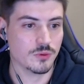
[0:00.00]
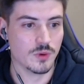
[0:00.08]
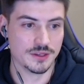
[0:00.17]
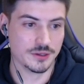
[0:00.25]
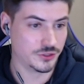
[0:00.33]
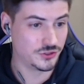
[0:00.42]

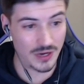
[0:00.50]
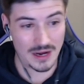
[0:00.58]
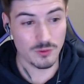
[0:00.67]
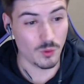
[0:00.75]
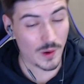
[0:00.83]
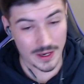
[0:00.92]
whether it's
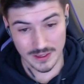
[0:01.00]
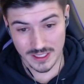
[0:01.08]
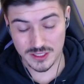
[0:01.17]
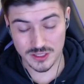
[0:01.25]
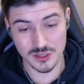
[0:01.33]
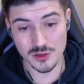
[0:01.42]
drive
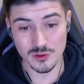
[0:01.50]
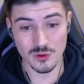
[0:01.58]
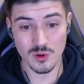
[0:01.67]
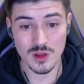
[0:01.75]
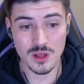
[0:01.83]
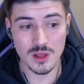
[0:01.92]
awareness to